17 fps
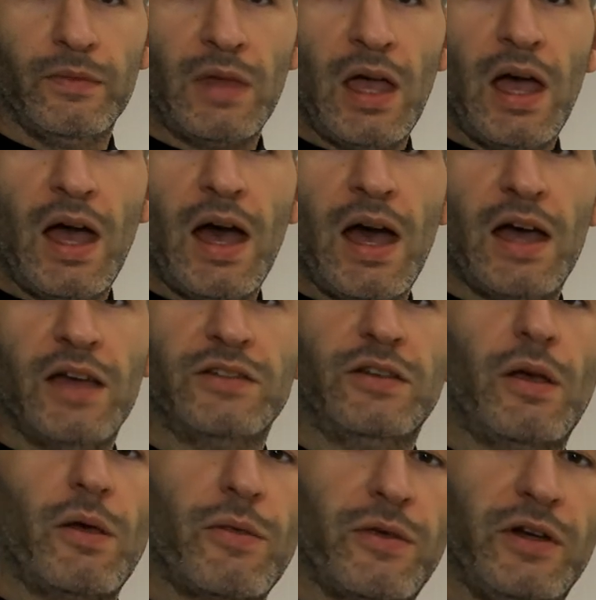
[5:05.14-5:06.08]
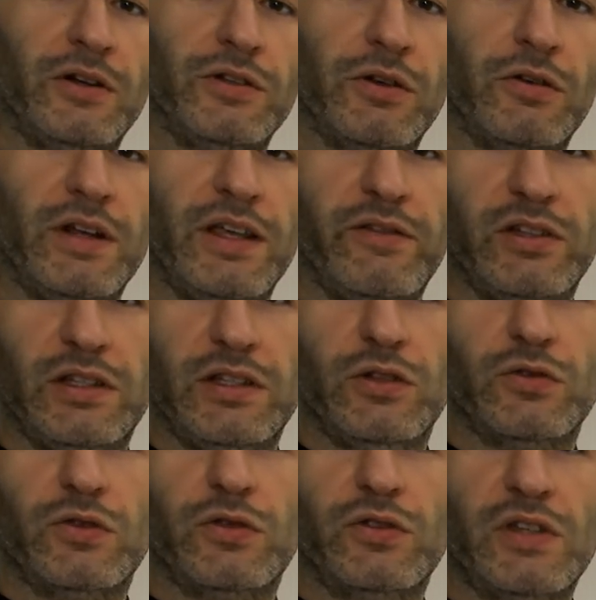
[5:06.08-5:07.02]
As Theodore Leavitt
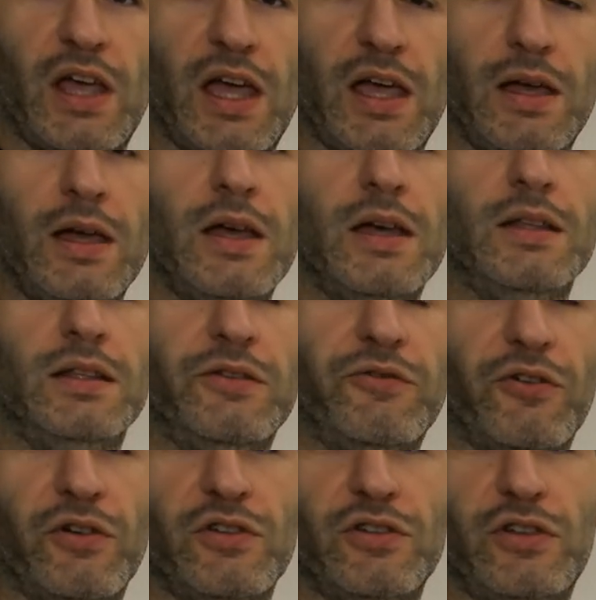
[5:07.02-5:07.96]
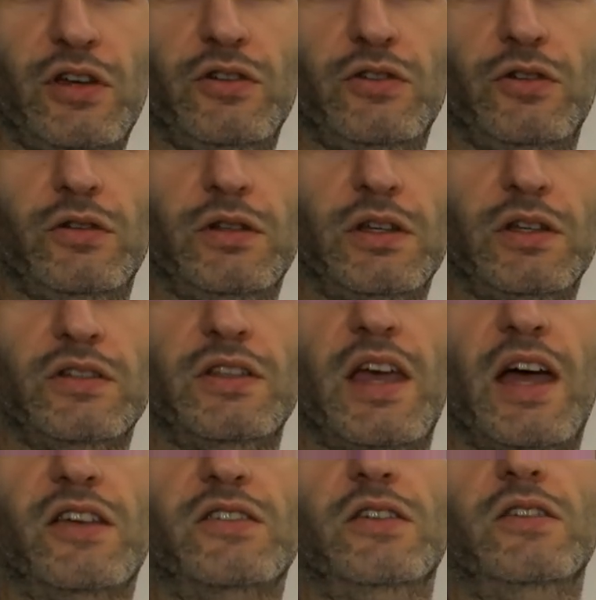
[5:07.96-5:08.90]
used to say, differentiation is the
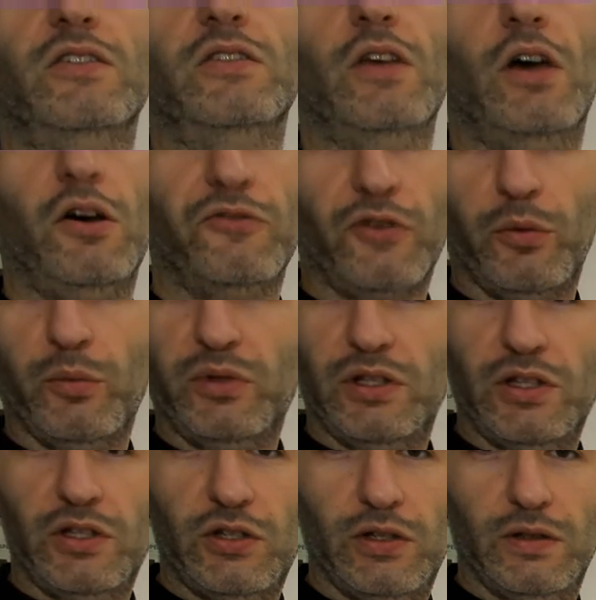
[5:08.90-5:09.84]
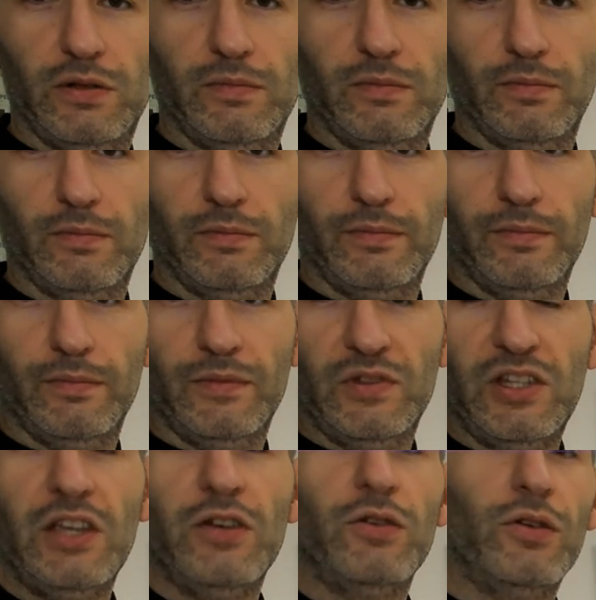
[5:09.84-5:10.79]
essence of competition.
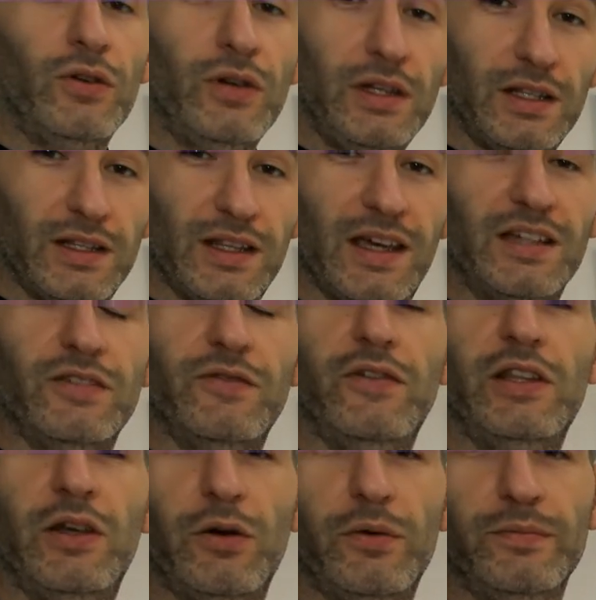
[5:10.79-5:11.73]
See you in the next video.